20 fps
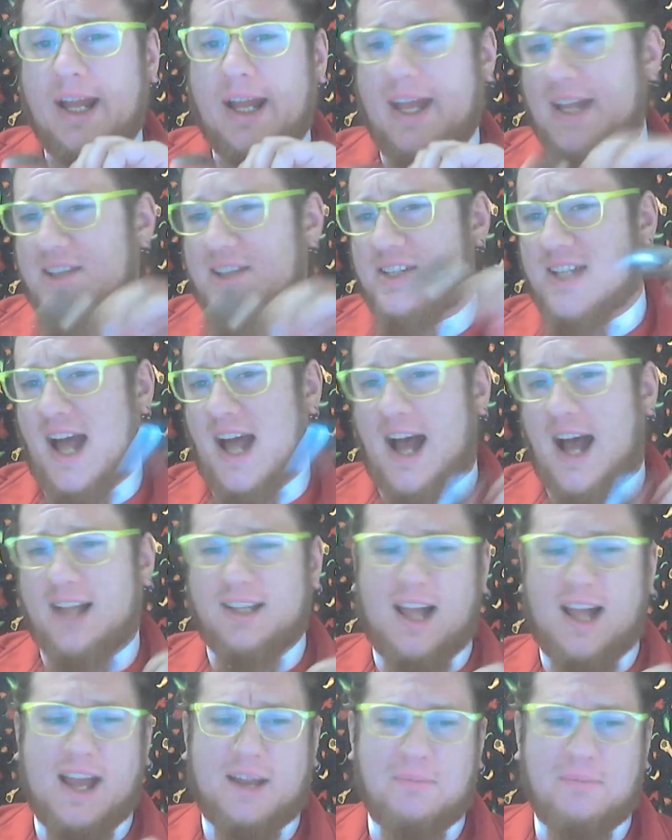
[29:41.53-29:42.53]
it's
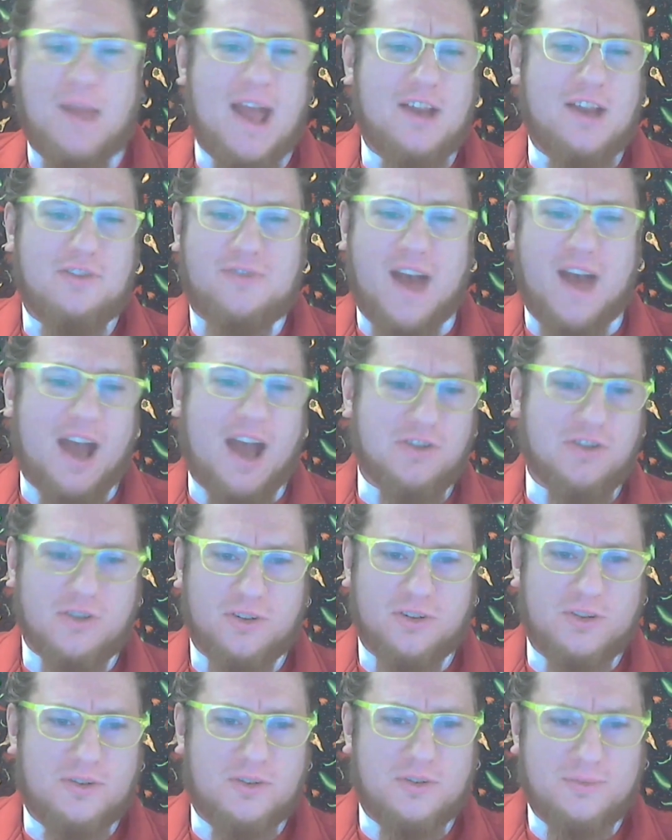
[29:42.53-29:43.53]
not like
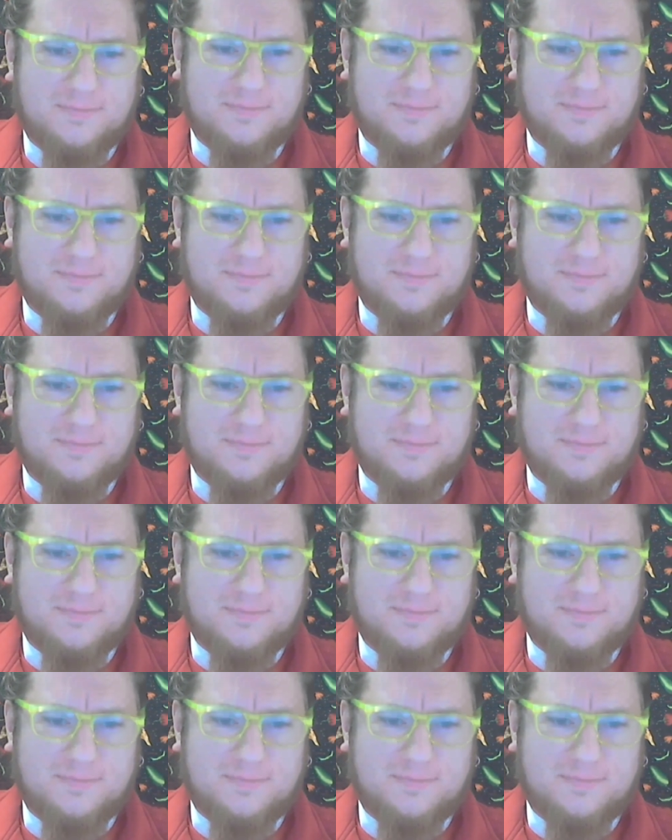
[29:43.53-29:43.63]
manufactured